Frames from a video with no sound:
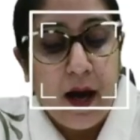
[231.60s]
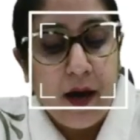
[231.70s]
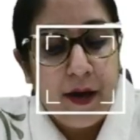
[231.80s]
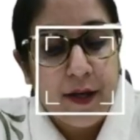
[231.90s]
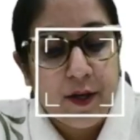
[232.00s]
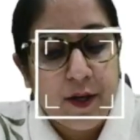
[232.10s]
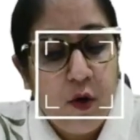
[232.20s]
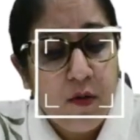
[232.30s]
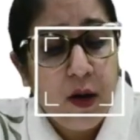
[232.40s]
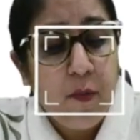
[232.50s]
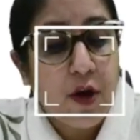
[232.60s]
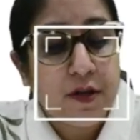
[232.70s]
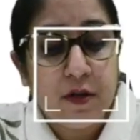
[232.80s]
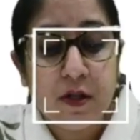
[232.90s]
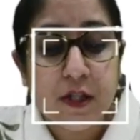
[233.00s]
ANCOVA
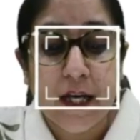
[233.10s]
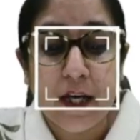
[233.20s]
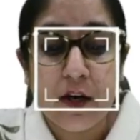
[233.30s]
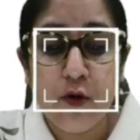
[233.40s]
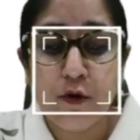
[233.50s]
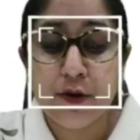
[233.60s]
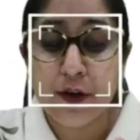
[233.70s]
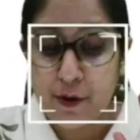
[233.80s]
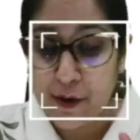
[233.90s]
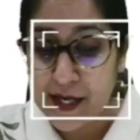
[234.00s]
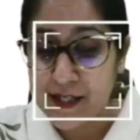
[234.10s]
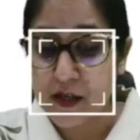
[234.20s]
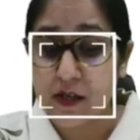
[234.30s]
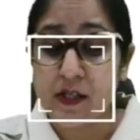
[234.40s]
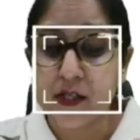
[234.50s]
models include
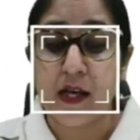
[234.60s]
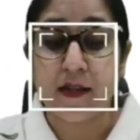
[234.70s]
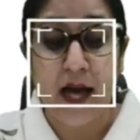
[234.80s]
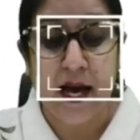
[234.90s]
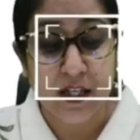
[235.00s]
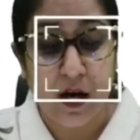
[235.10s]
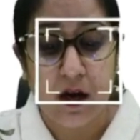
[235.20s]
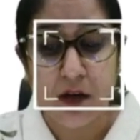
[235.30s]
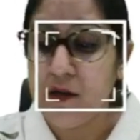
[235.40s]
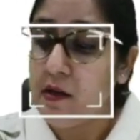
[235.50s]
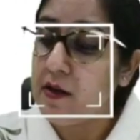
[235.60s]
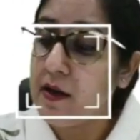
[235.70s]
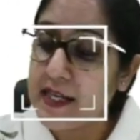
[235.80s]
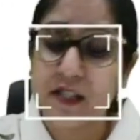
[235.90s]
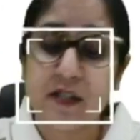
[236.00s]
regressors that are,
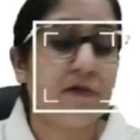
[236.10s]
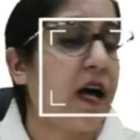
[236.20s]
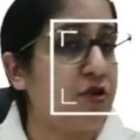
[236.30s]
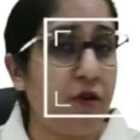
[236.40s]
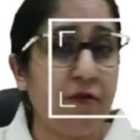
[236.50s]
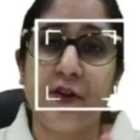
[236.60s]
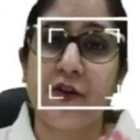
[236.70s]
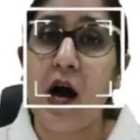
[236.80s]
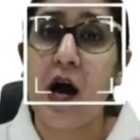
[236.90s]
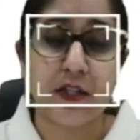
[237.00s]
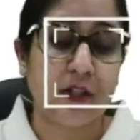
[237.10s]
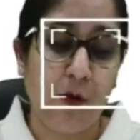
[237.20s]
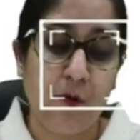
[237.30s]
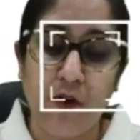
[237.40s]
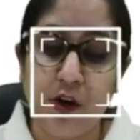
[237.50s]
let's start off with the answer
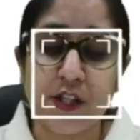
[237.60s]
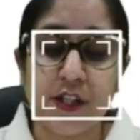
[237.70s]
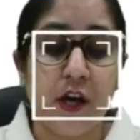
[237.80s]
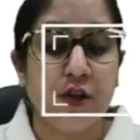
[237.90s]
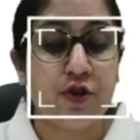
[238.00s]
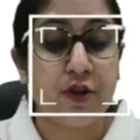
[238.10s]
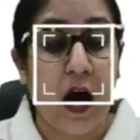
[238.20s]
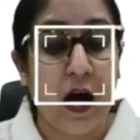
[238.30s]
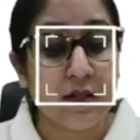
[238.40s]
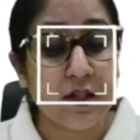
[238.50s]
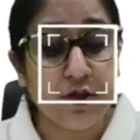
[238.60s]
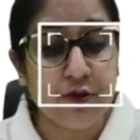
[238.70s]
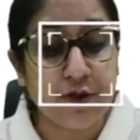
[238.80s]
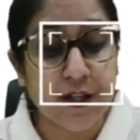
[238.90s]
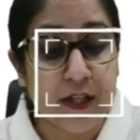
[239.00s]
first. So the answer to
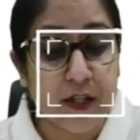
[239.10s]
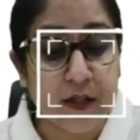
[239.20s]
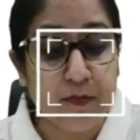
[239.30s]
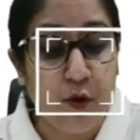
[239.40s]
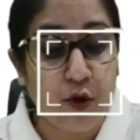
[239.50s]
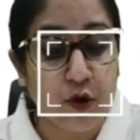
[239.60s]
this is both